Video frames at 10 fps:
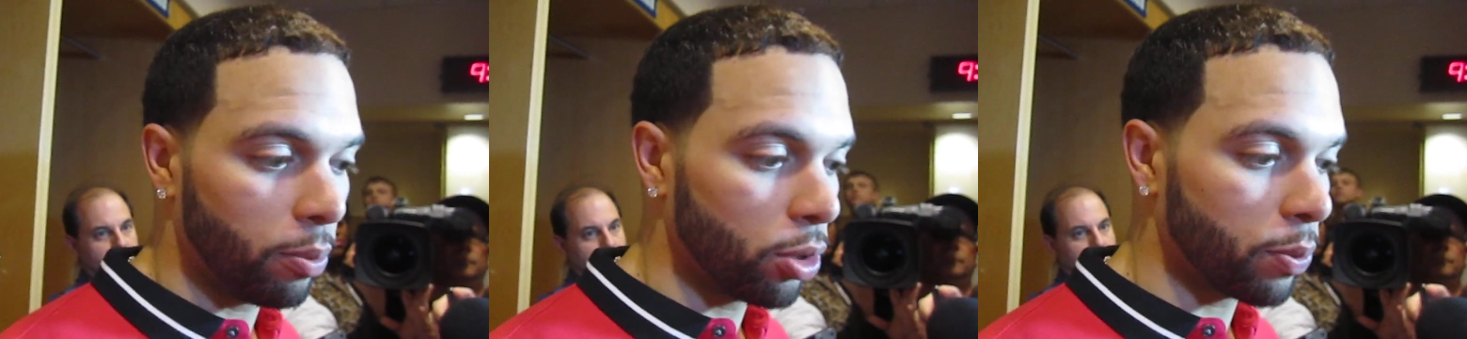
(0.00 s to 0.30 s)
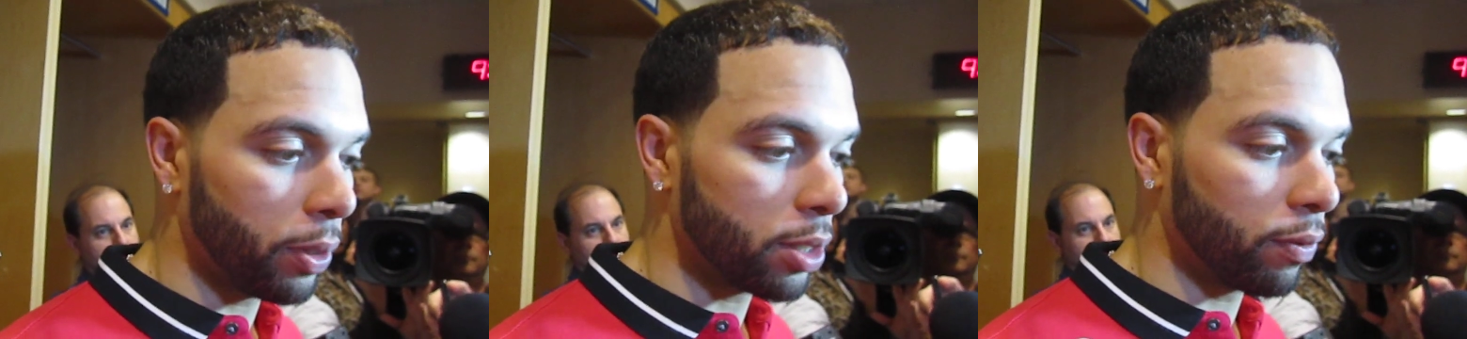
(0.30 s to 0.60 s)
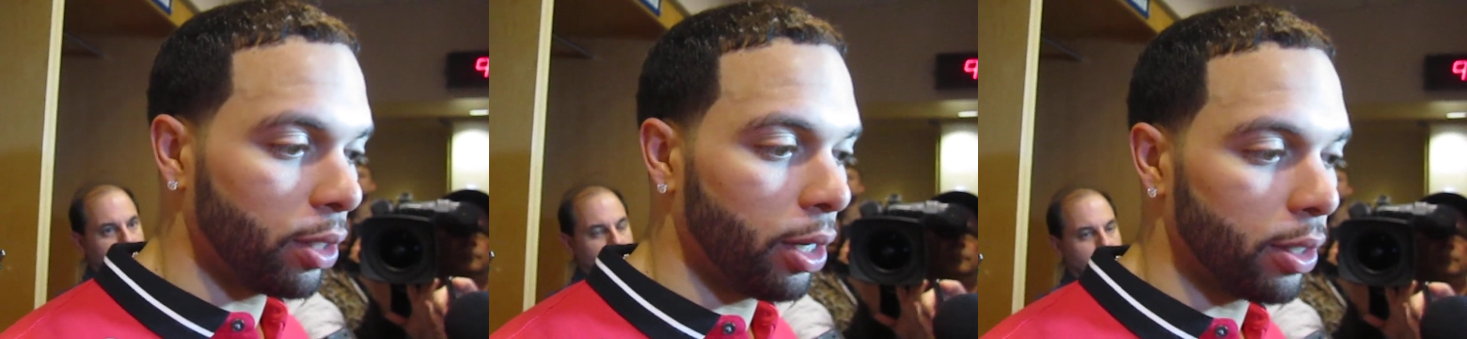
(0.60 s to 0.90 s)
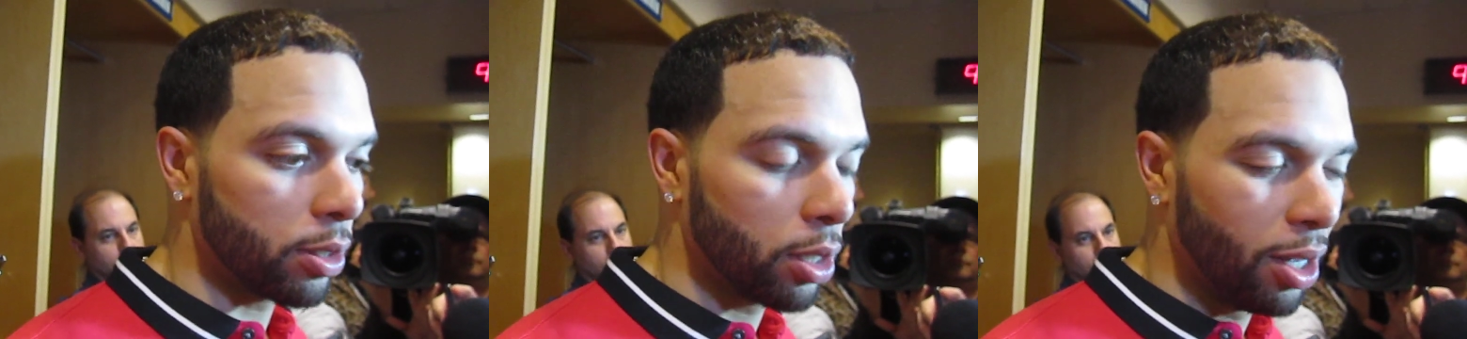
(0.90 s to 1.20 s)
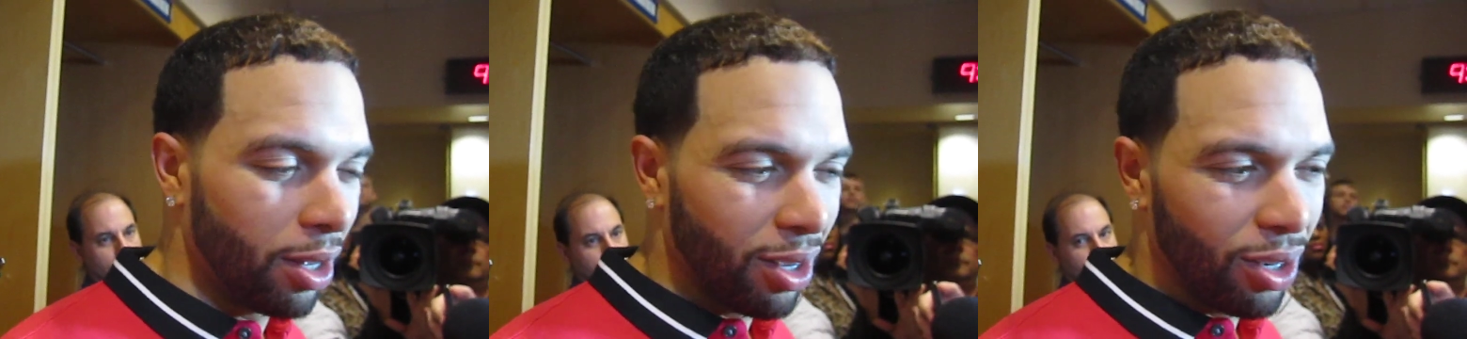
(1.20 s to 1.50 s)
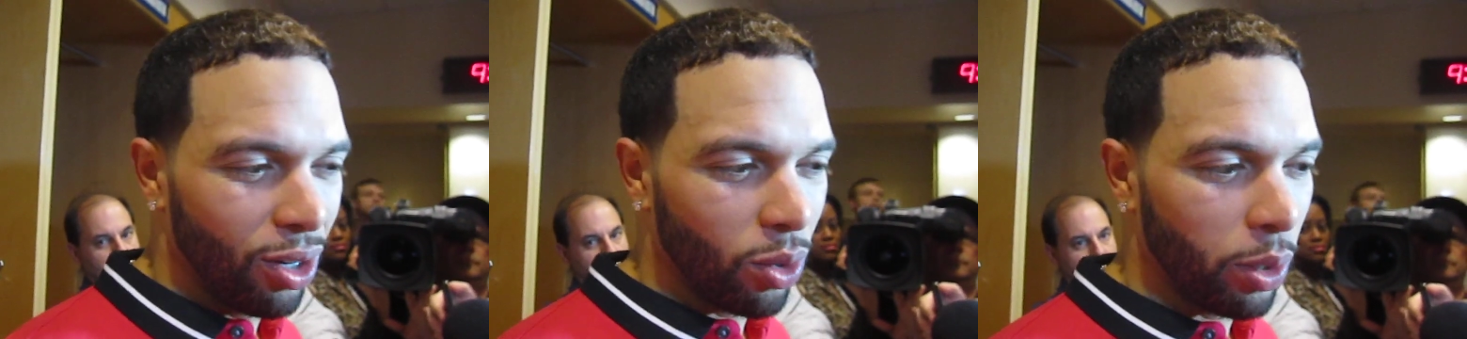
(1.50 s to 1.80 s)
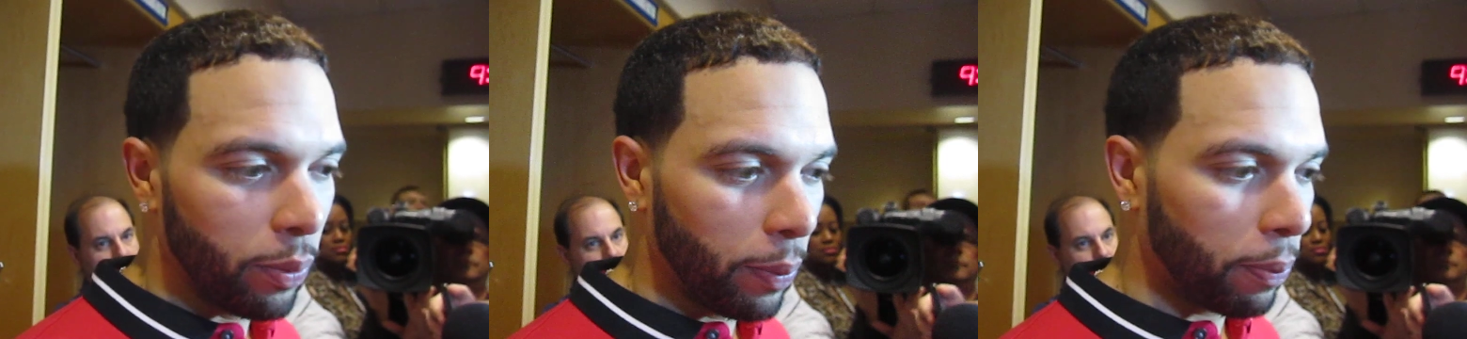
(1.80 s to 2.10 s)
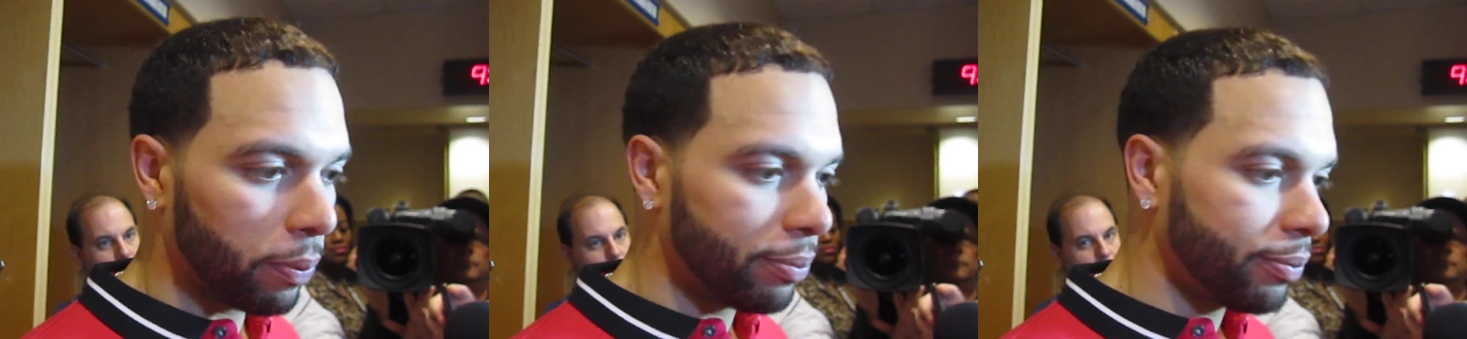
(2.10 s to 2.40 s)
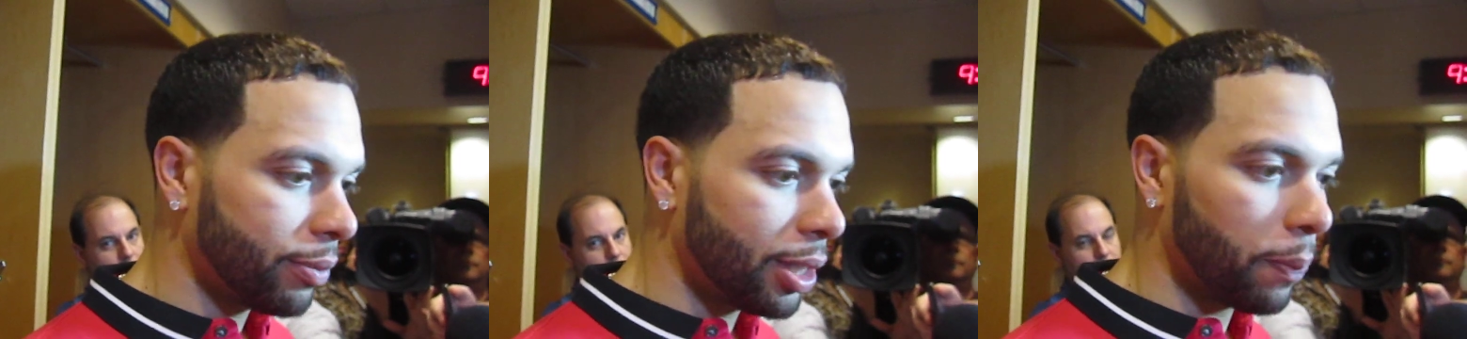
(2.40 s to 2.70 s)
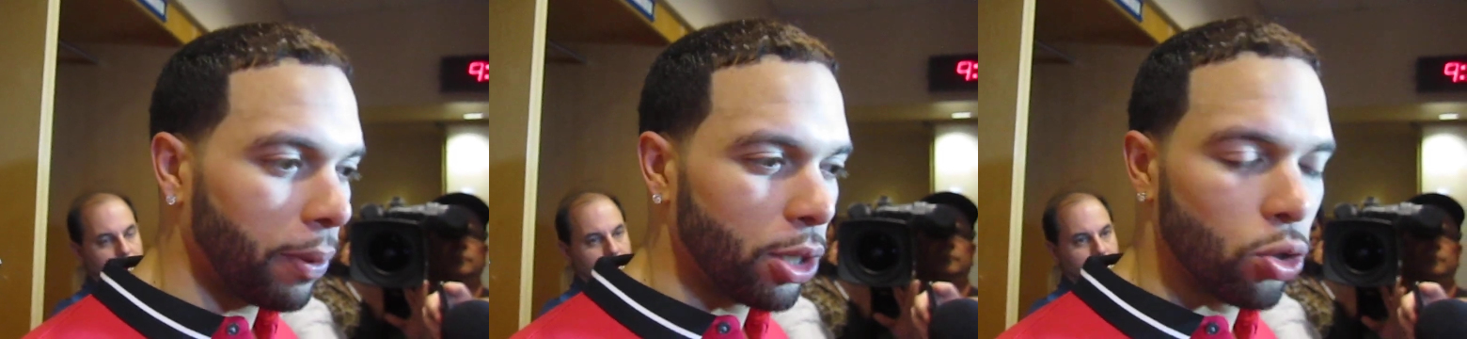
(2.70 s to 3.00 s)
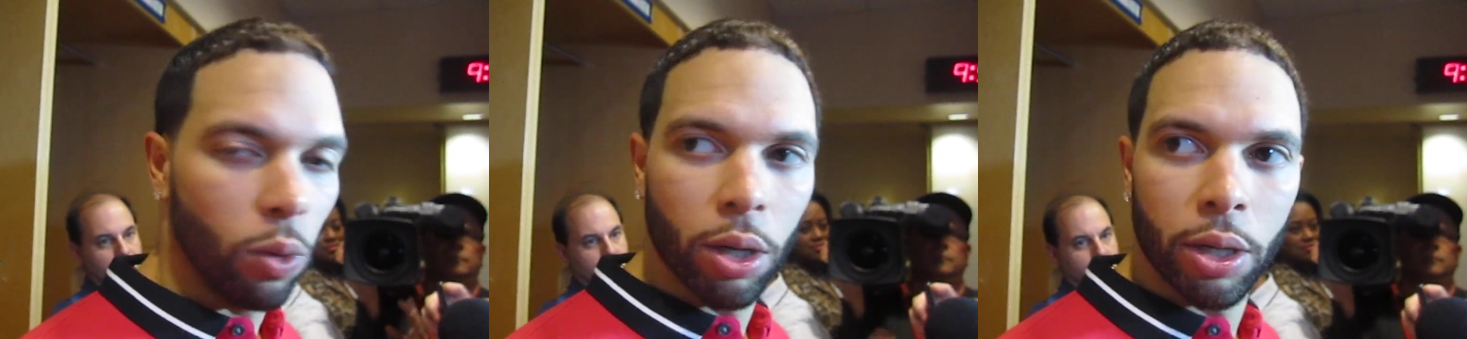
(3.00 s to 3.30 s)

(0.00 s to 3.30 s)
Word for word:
Speaker 1: most impressive thing. Is, you know, we, we didn't play too well